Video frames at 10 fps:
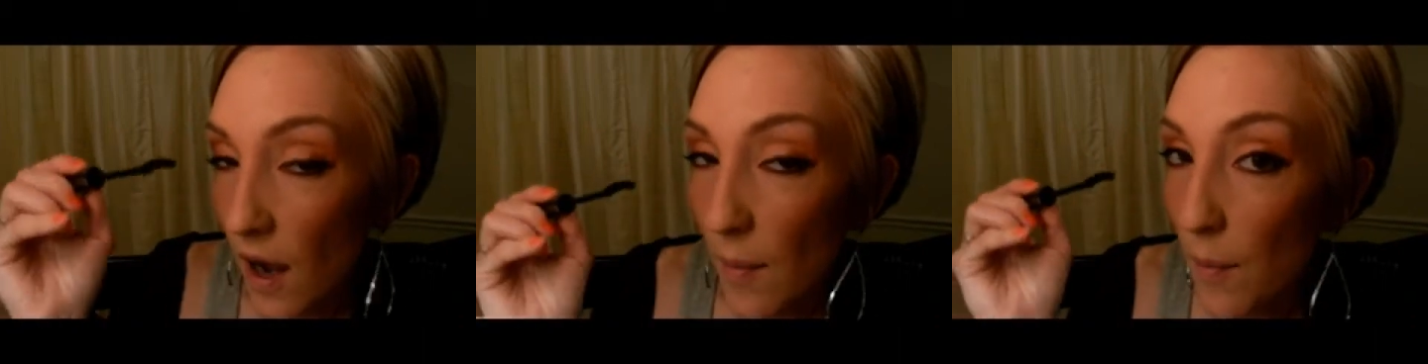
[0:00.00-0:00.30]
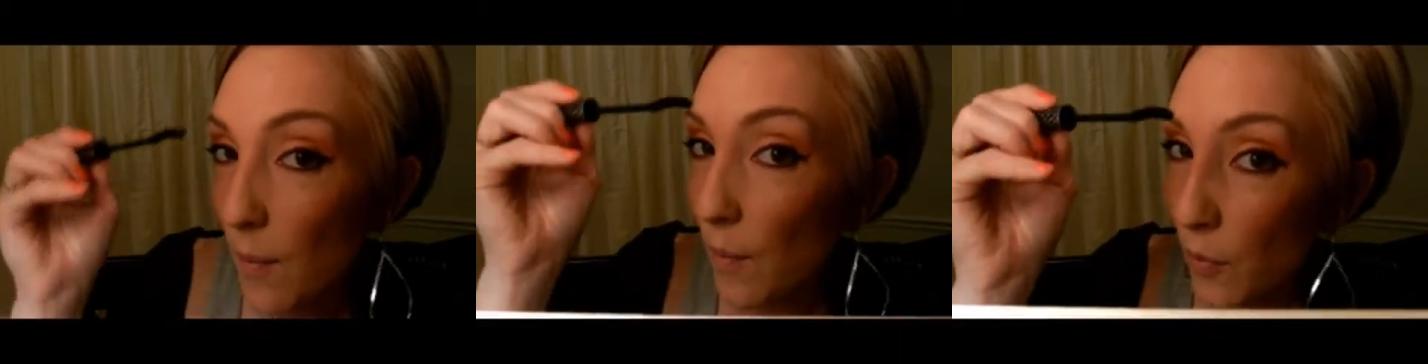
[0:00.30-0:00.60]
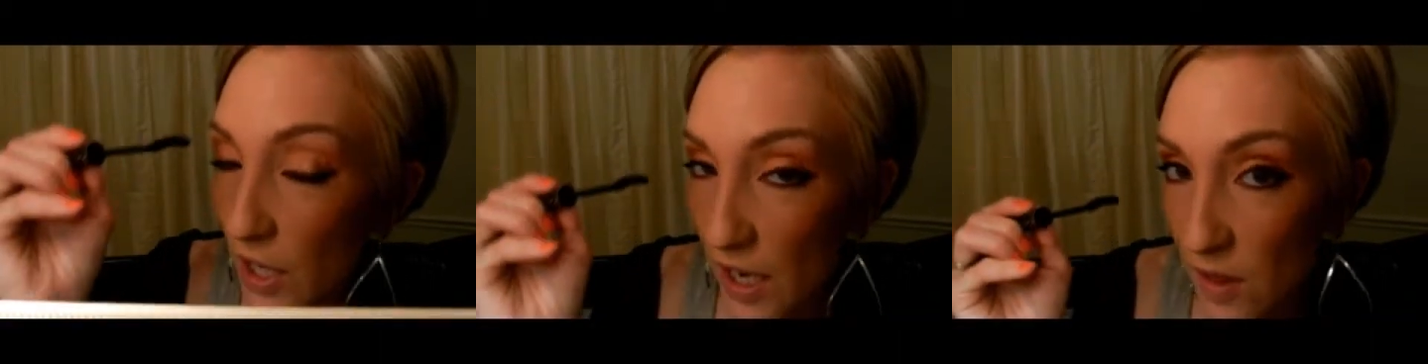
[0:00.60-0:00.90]
I'm
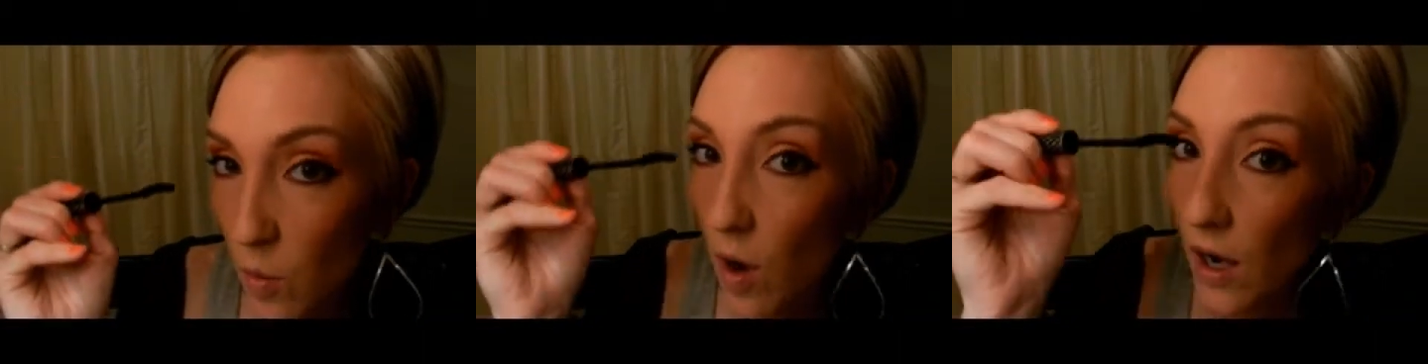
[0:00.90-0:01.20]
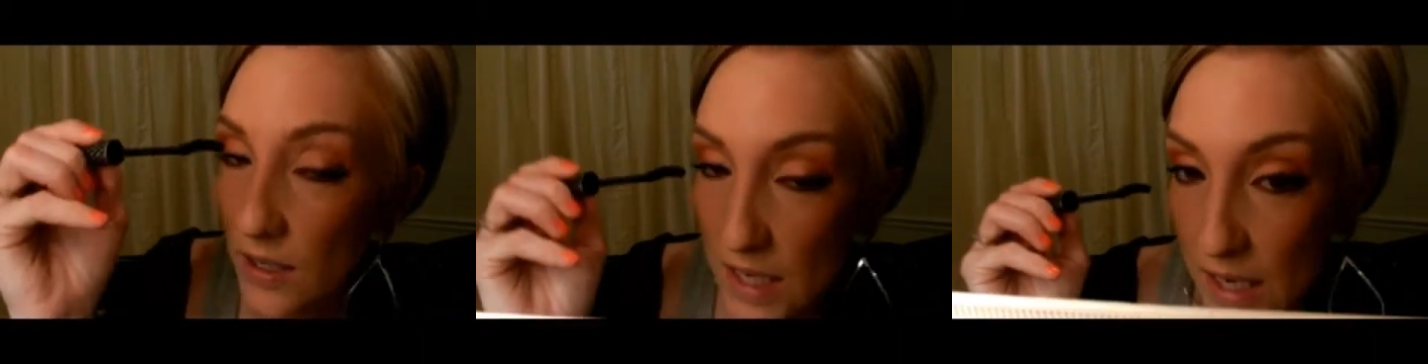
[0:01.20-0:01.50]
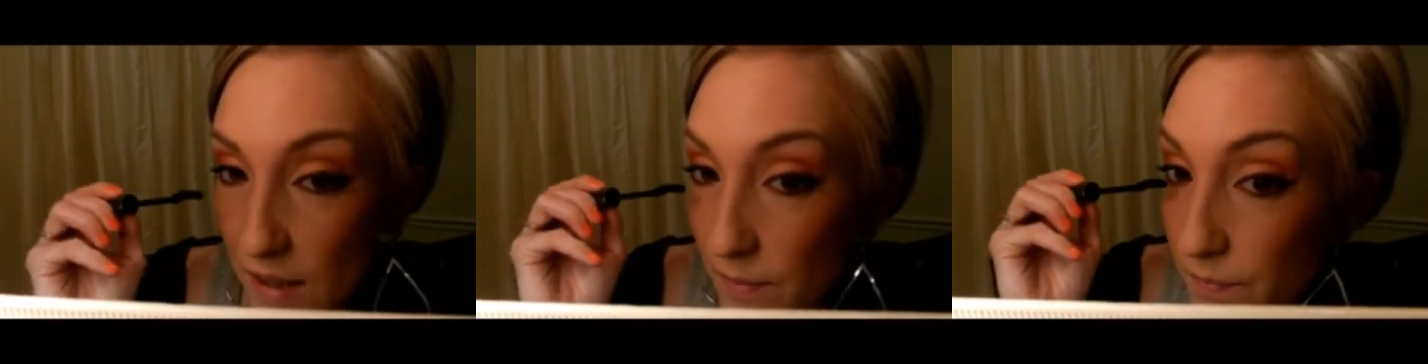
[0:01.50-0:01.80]
bringing the wand
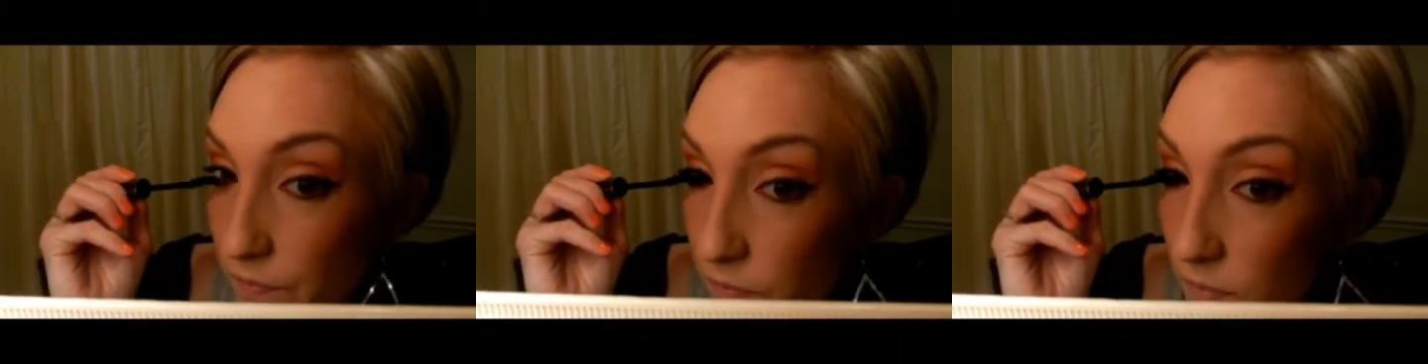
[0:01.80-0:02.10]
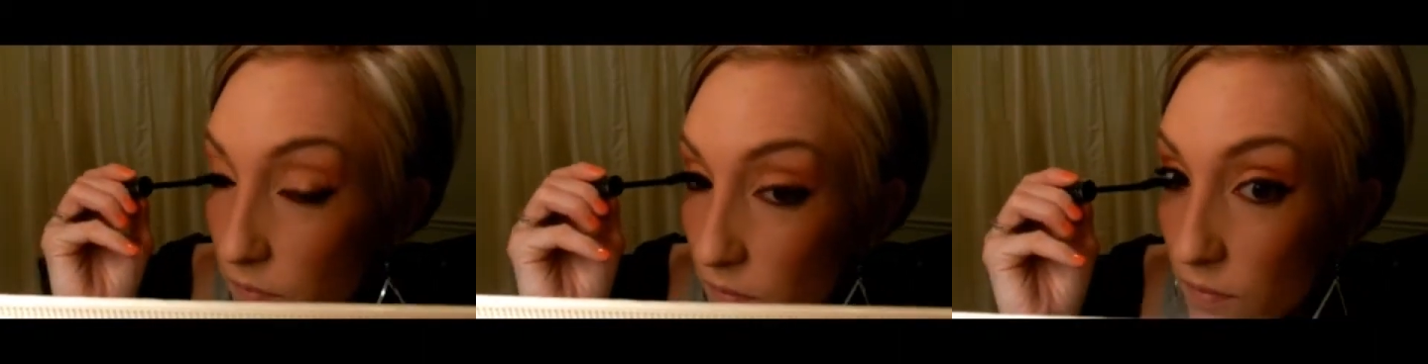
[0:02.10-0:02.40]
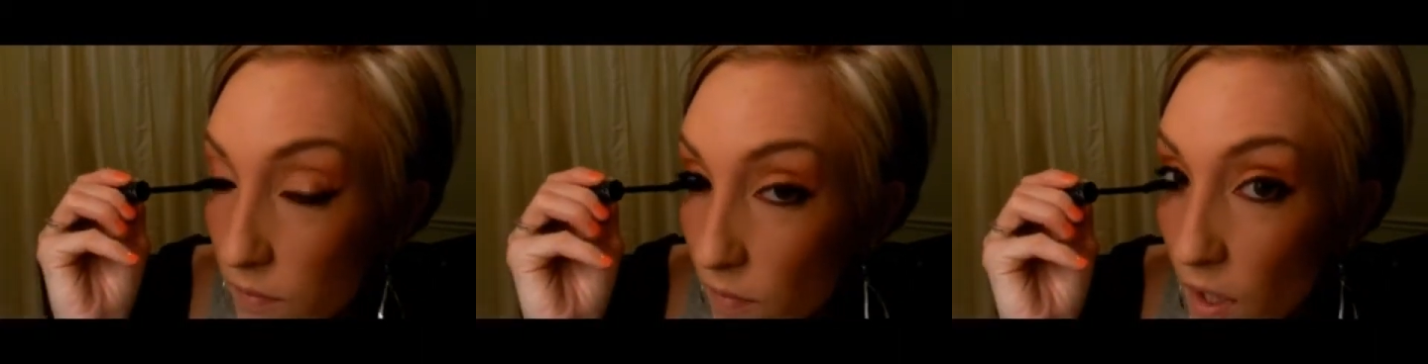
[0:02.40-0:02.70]
in
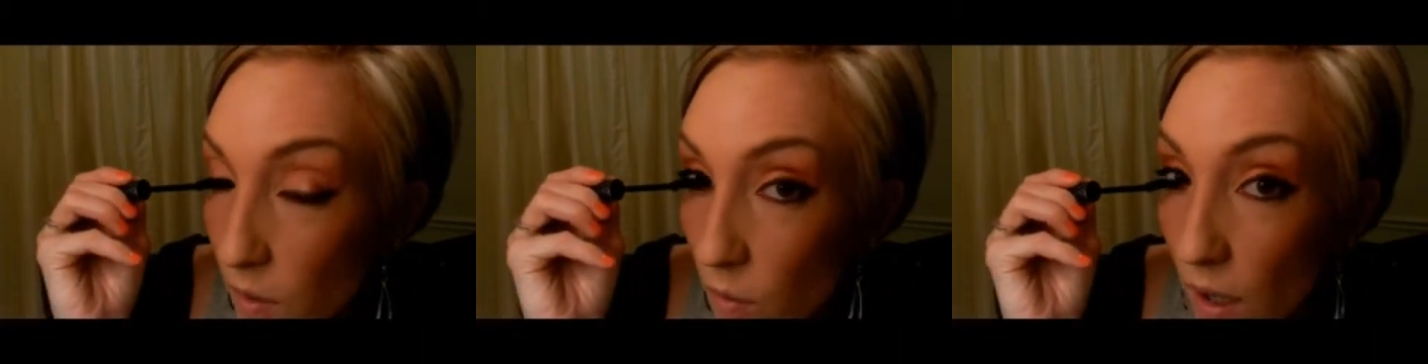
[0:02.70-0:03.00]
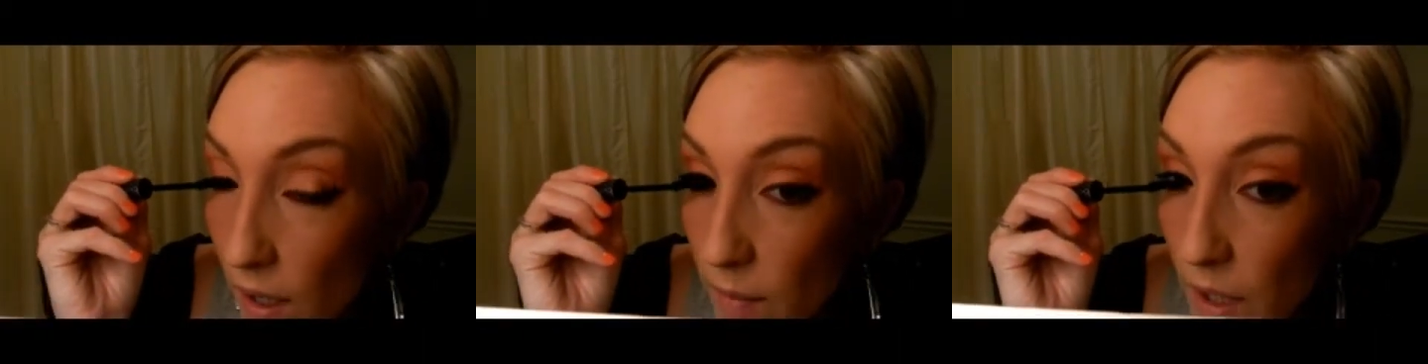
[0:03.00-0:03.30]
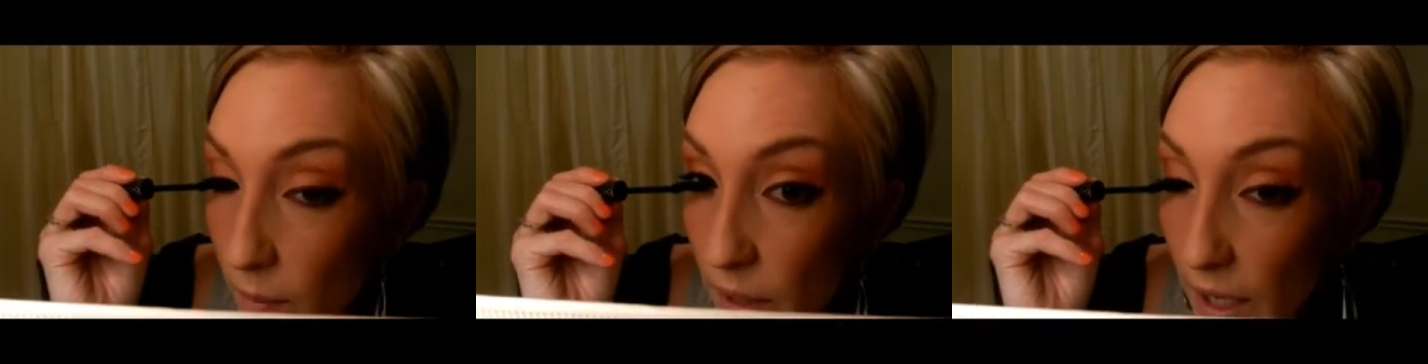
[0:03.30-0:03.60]
while I'm
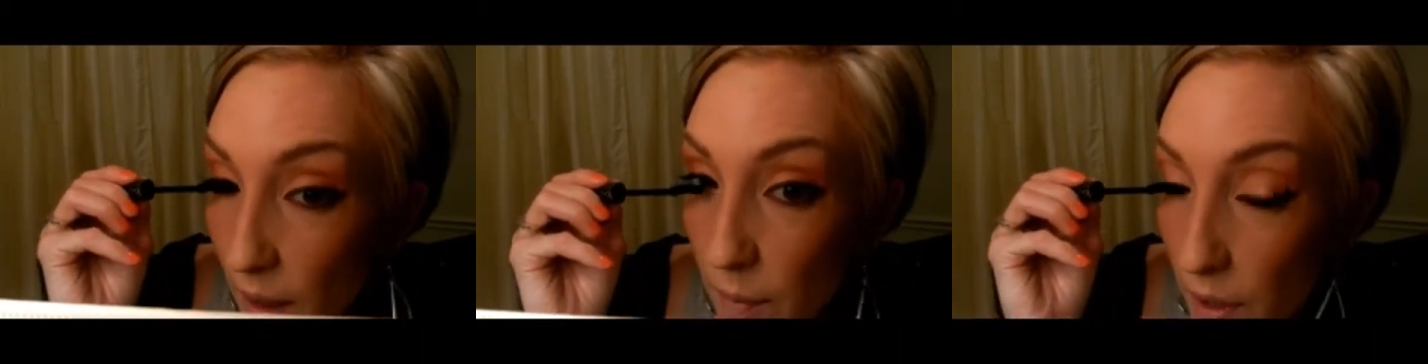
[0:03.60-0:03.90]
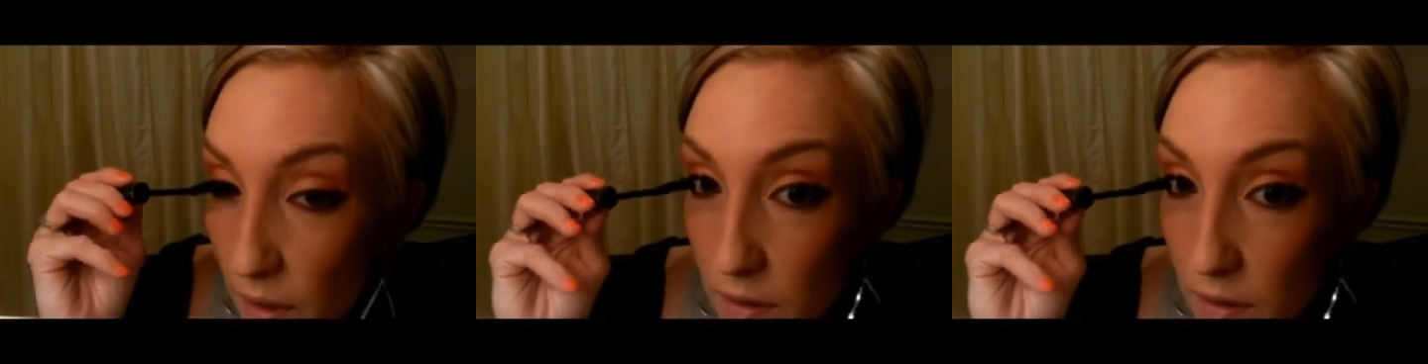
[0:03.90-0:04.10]
coming up.